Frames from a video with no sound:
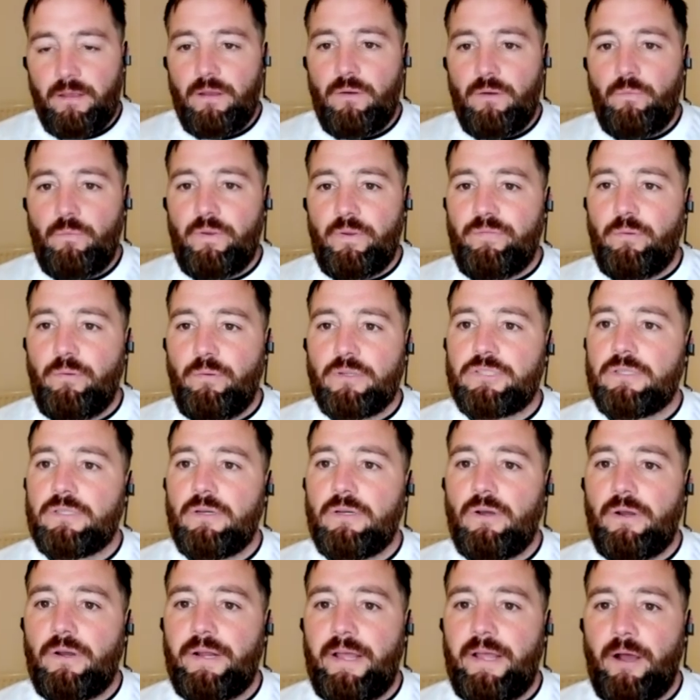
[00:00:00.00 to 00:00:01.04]
we've watched a lot
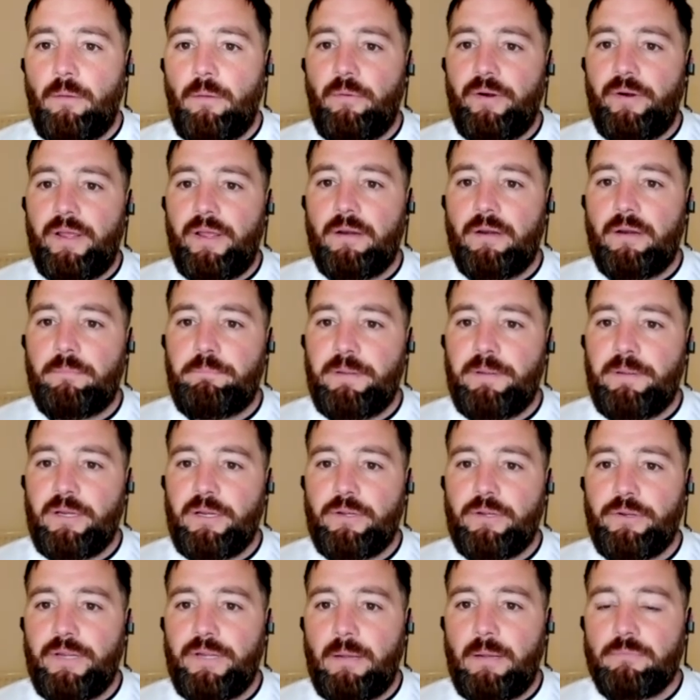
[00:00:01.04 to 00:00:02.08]
of the Helmarit, and
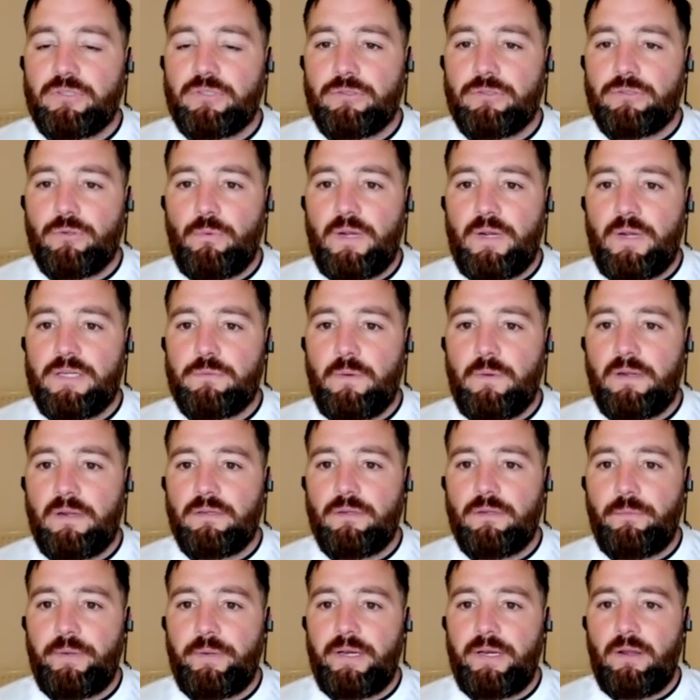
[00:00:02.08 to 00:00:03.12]
Pikku-Jampsa is always one
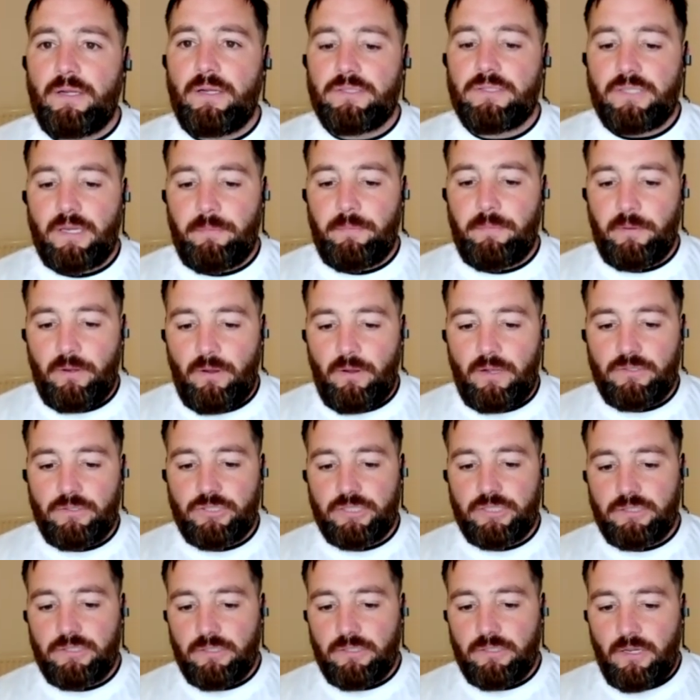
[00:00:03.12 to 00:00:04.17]
that we like to keep an eye on.
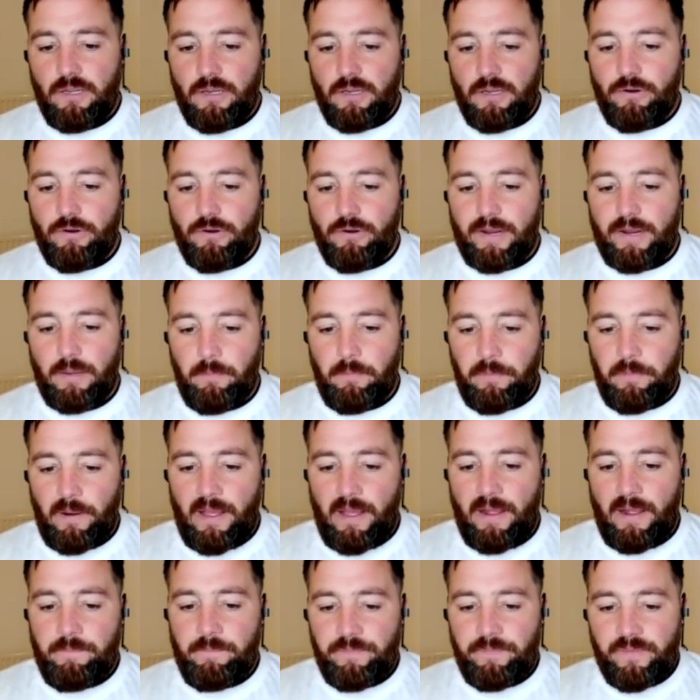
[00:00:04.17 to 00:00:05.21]
She's a cracking
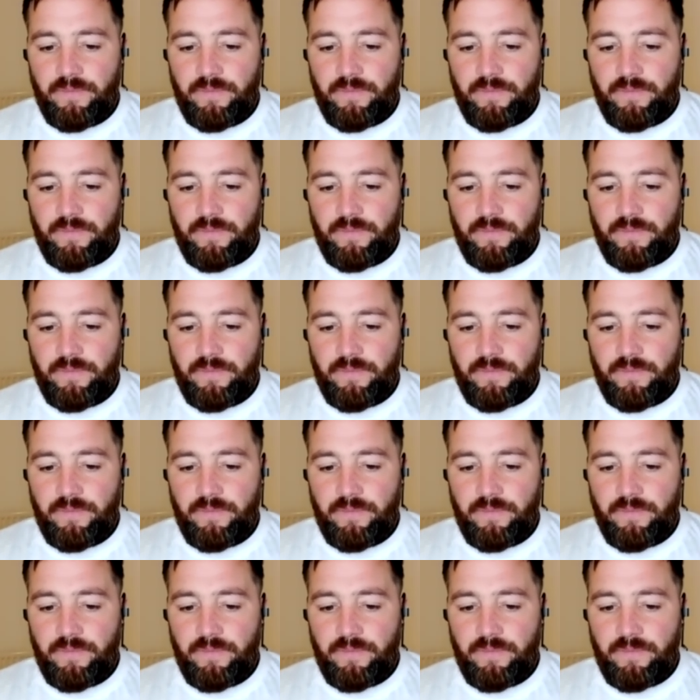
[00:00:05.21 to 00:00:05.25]
player.